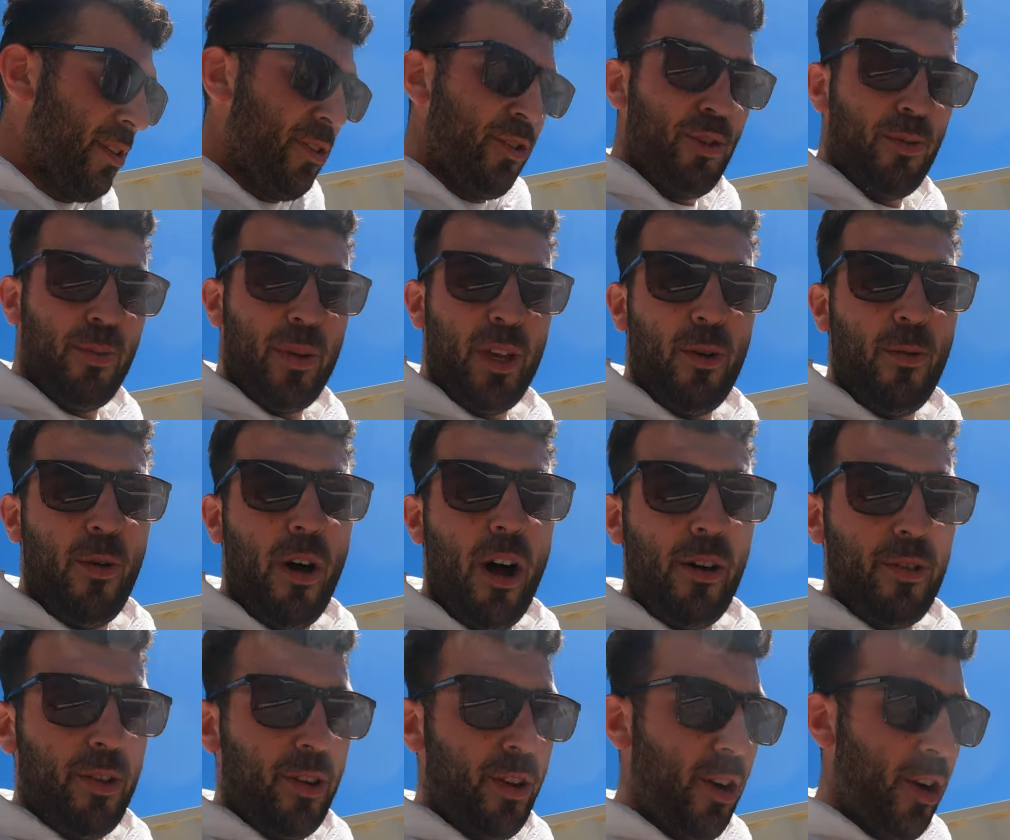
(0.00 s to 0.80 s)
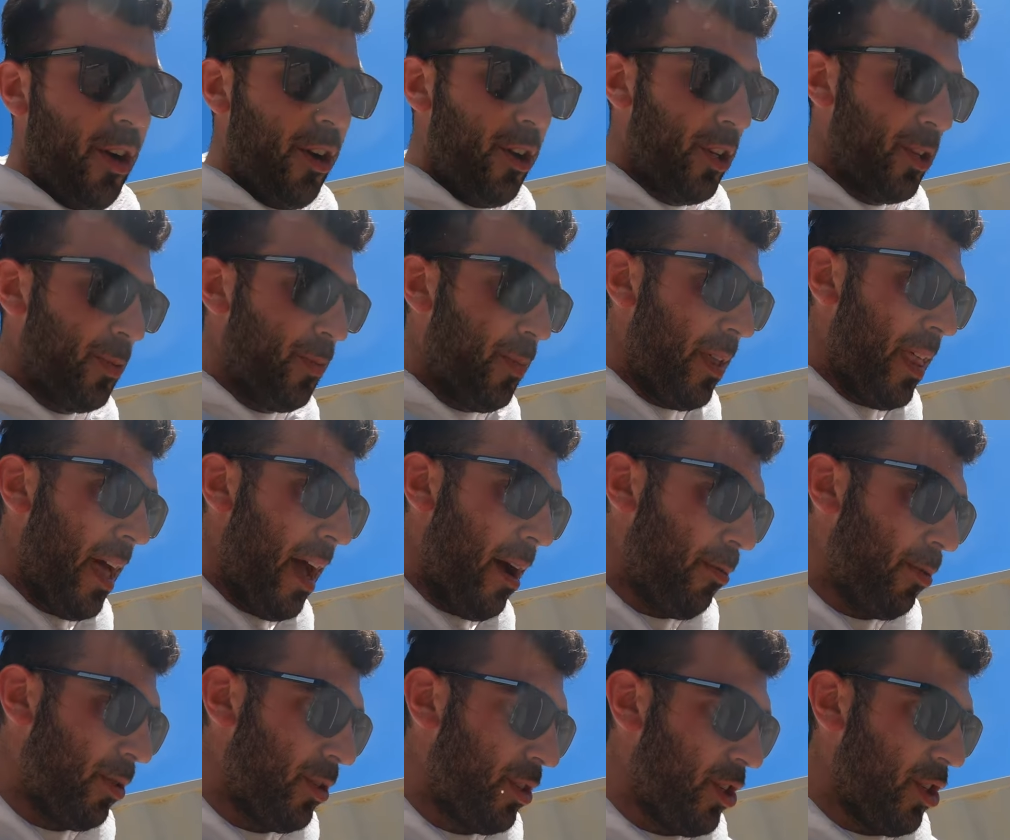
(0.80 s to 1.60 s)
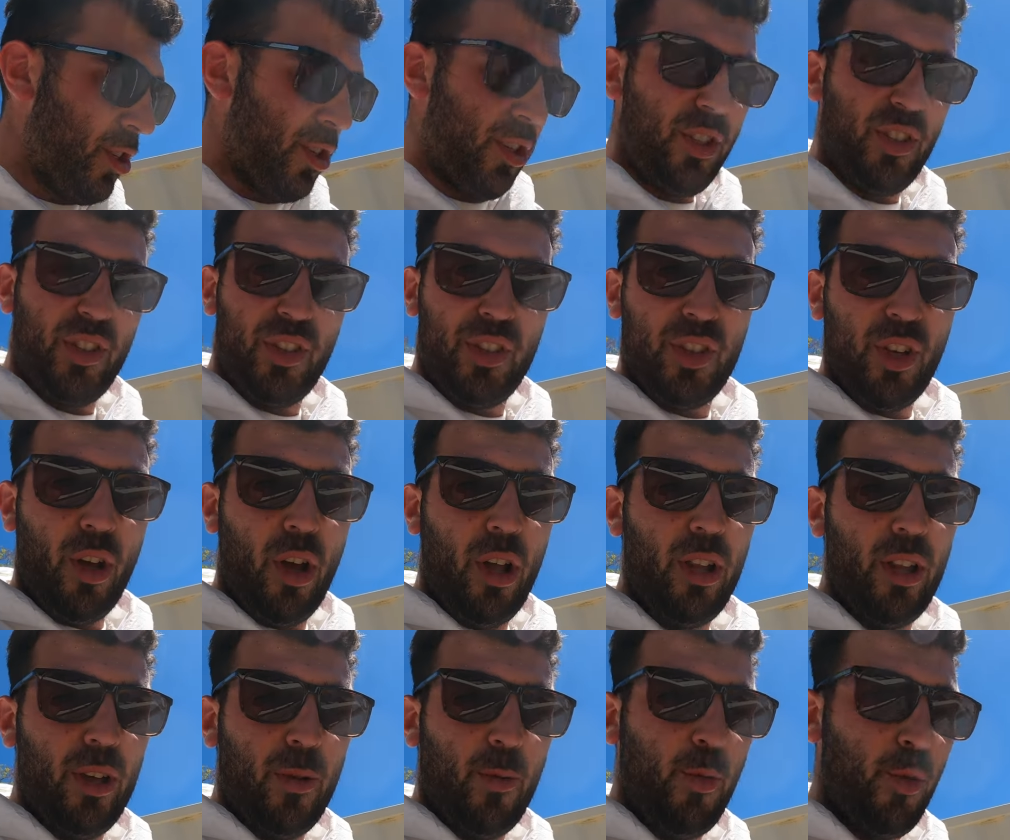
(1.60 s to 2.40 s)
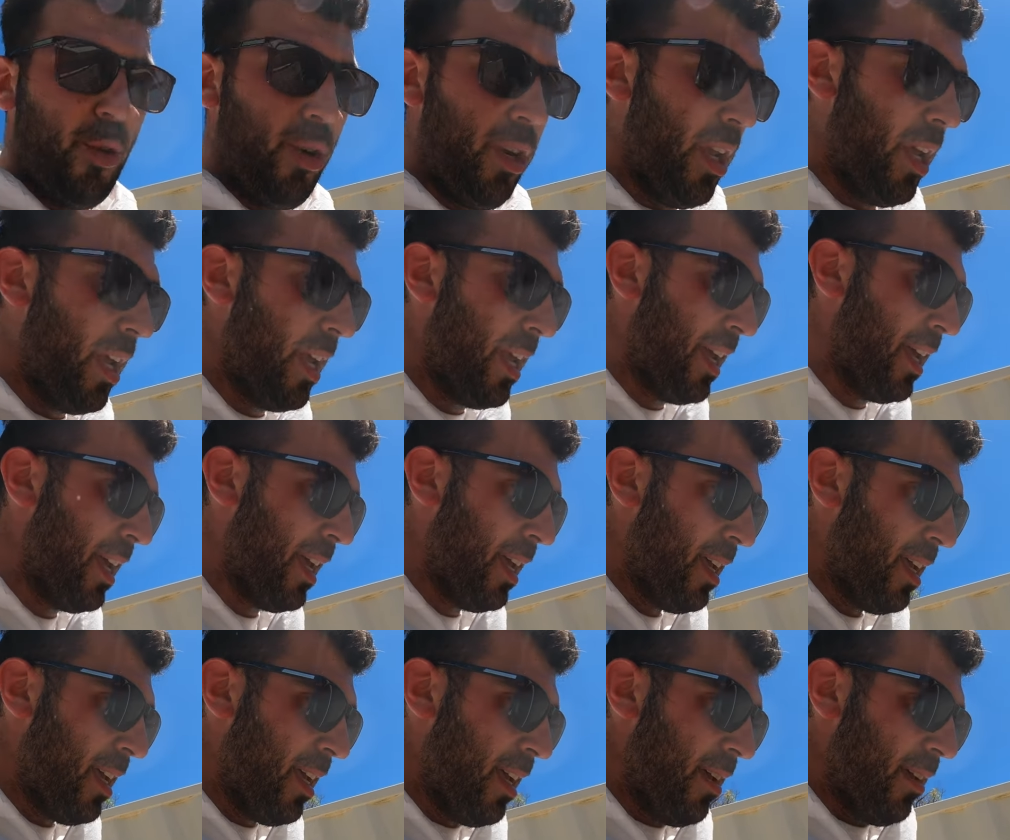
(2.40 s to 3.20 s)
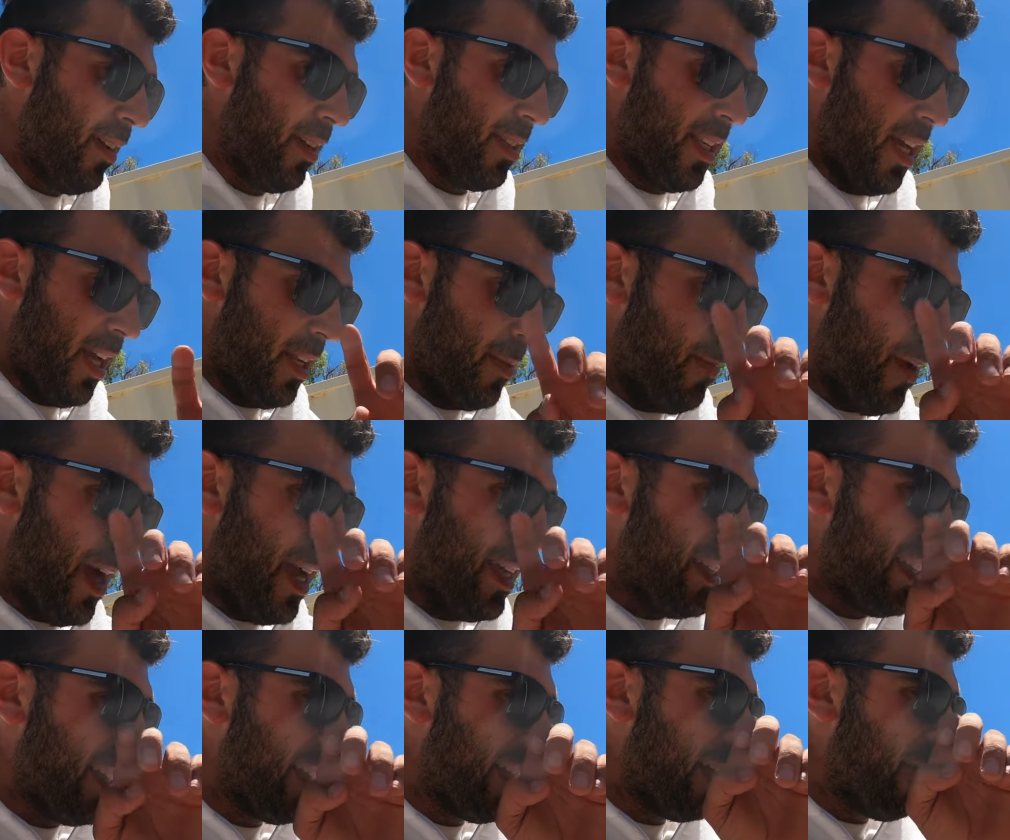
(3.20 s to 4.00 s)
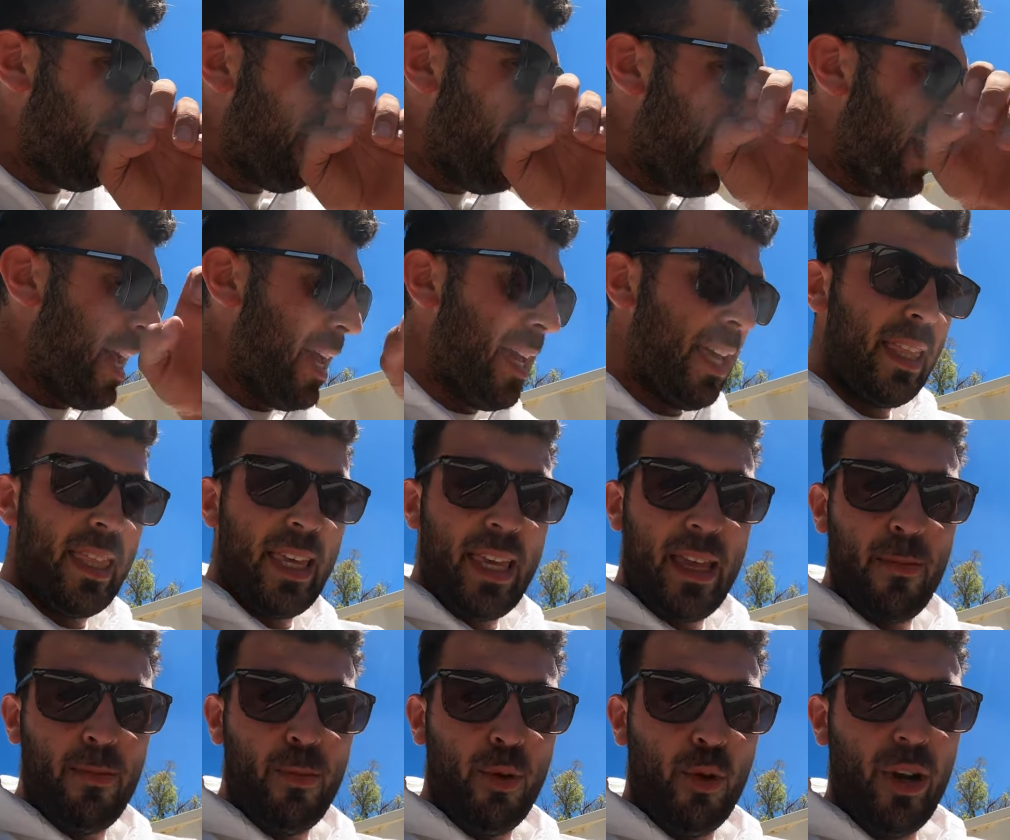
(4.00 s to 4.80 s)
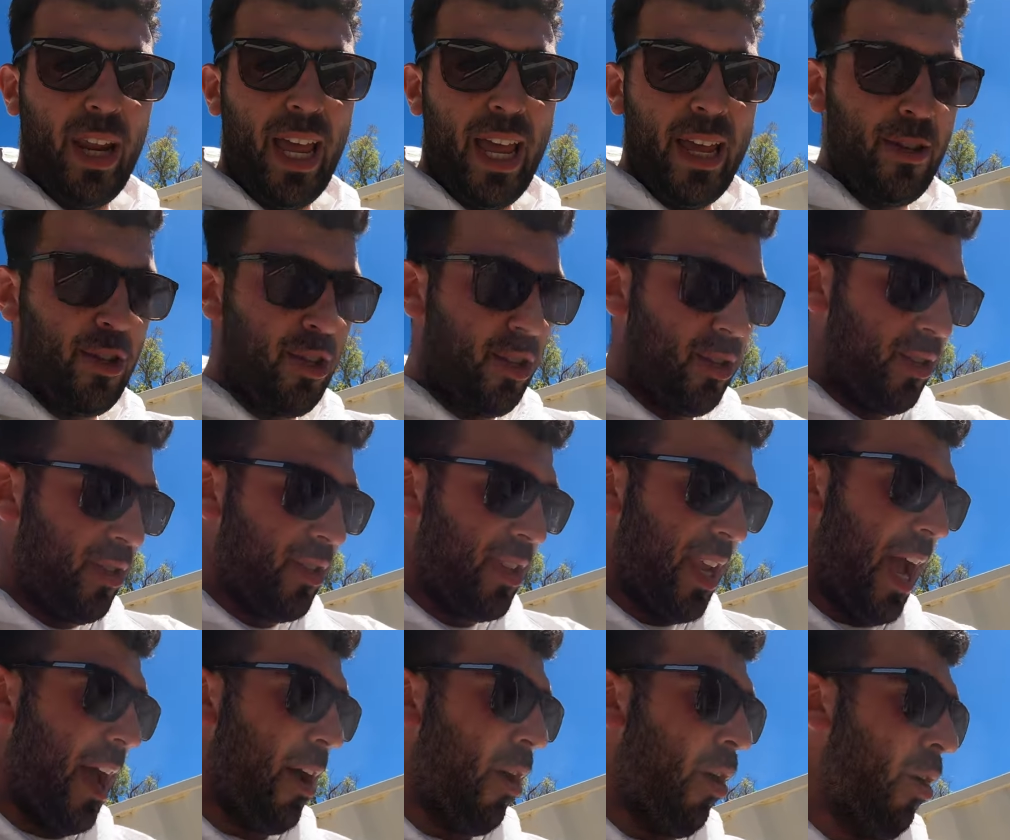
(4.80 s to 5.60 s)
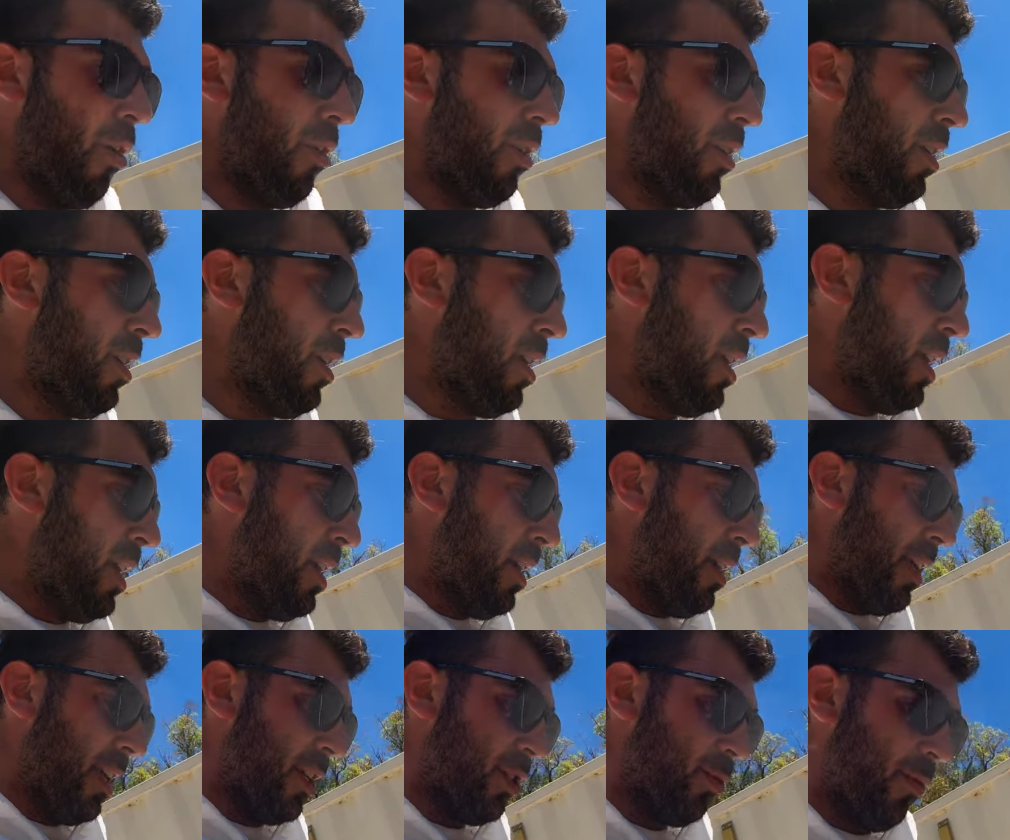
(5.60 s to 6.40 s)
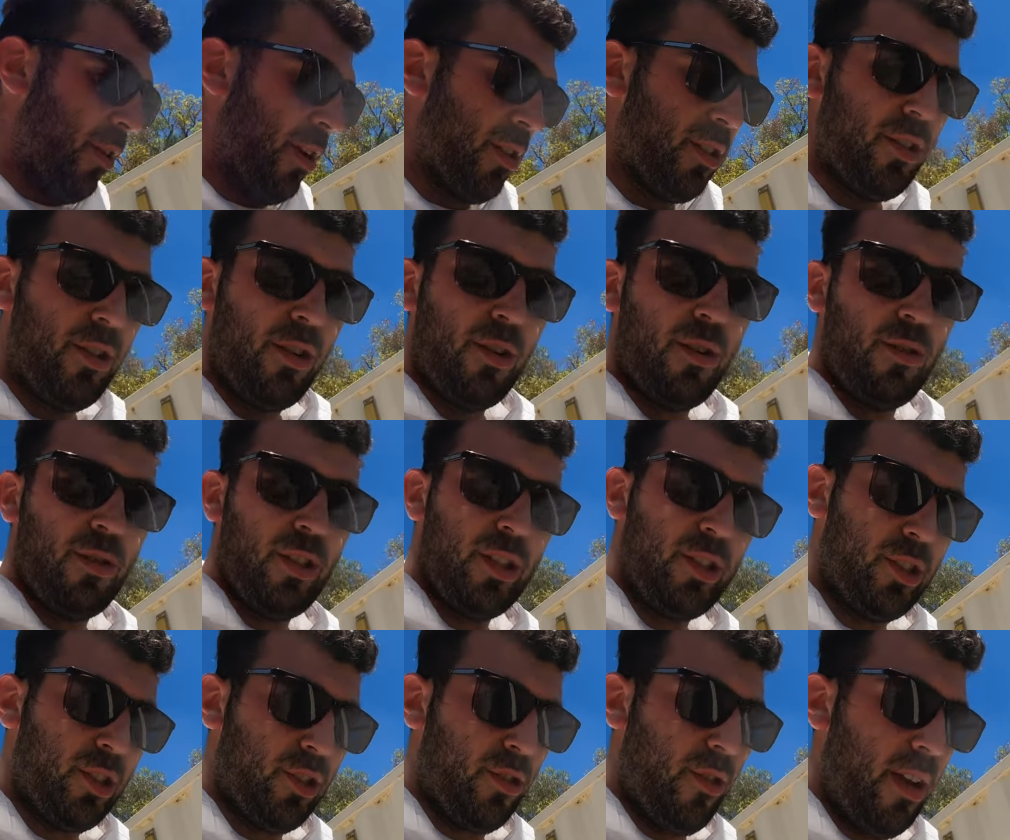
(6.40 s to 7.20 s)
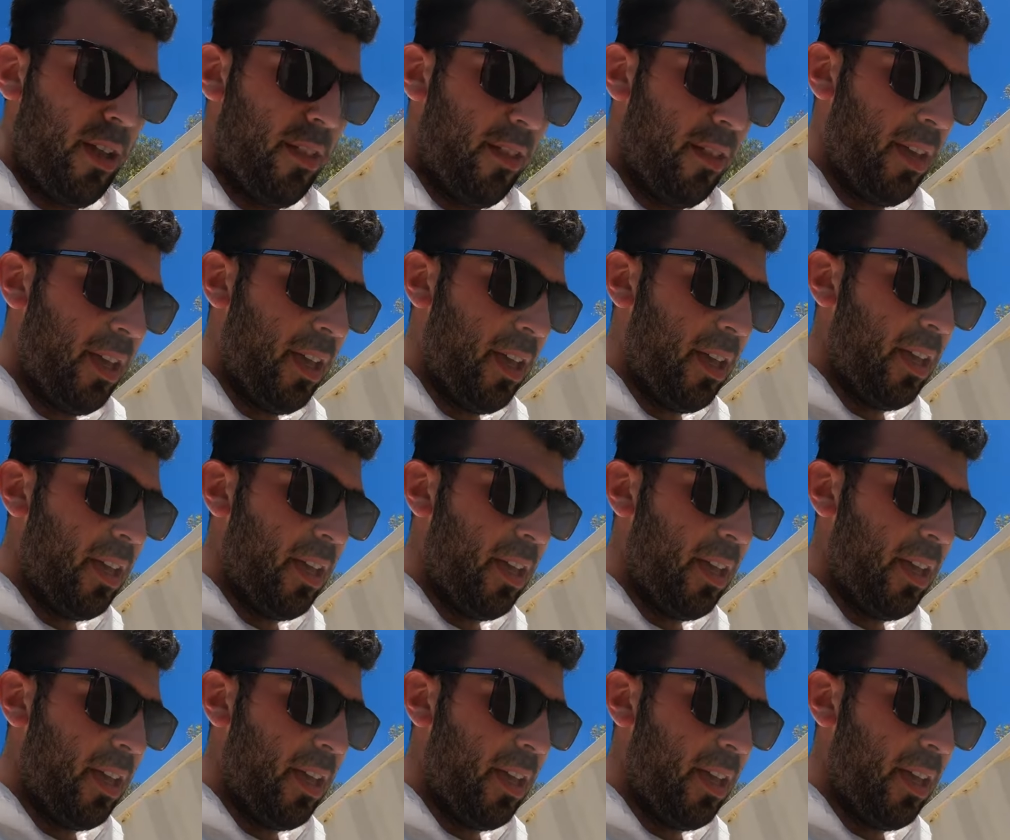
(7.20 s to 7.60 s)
Took me a while to notice, but that was just solid wood because that's basically where the inboard engine sat on. That's where it's got all its oh, strength.